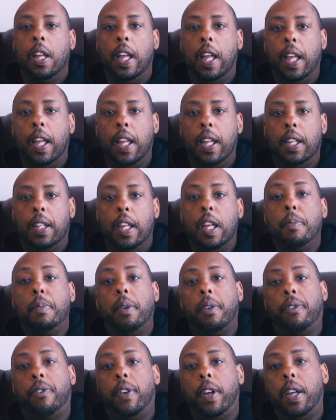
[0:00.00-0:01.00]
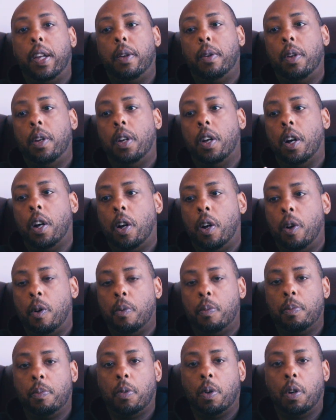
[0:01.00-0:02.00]
a MFA
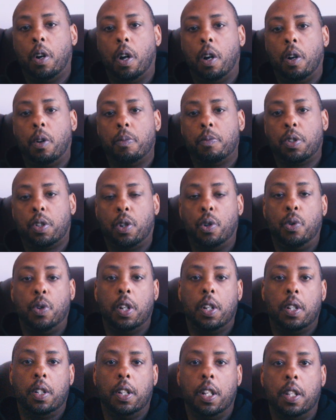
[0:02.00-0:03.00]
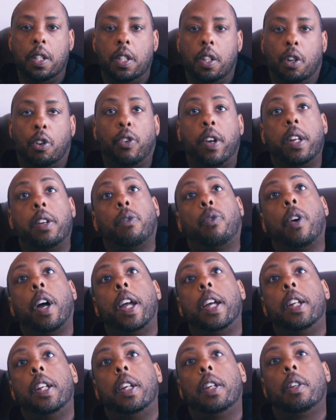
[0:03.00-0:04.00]
student in the creative
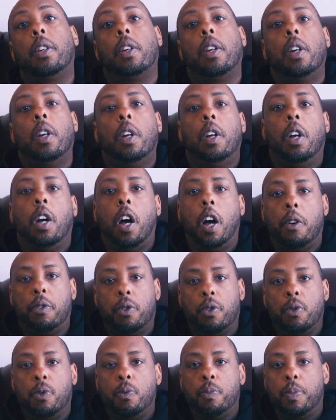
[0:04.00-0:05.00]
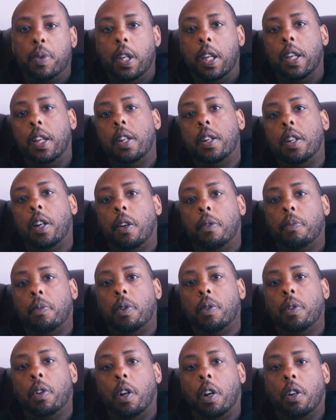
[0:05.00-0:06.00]
writing group, and
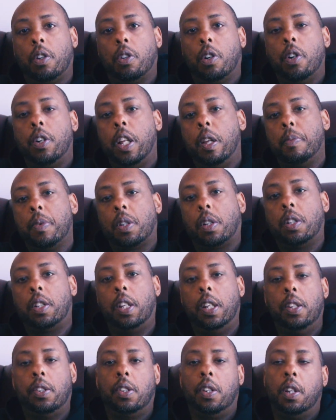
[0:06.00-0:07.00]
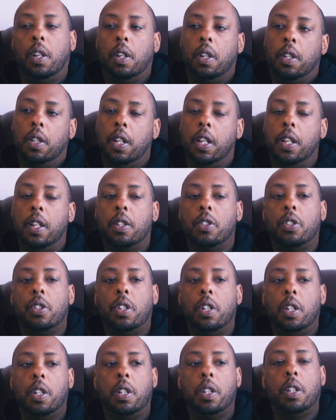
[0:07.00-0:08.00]
her name is Leticia, and
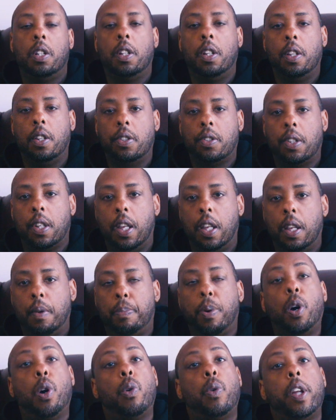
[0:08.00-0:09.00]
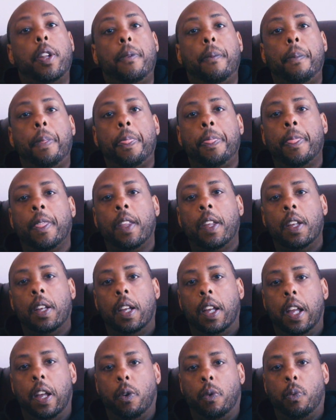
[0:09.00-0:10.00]
she is a poet.
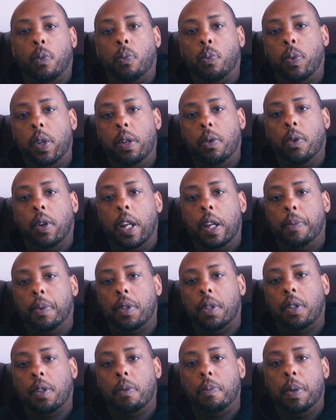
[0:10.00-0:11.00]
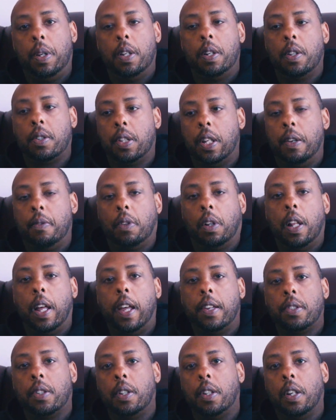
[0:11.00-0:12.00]
And we were able to be in the same
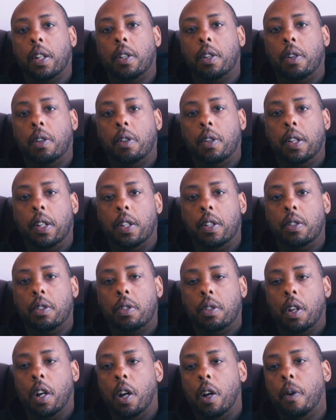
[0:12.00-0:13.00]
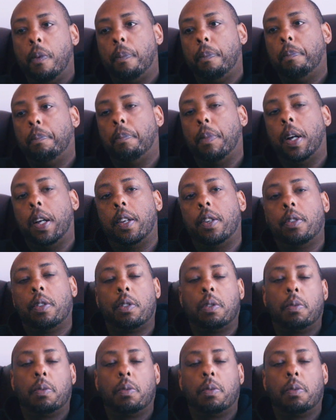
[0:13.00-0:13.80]
class together in my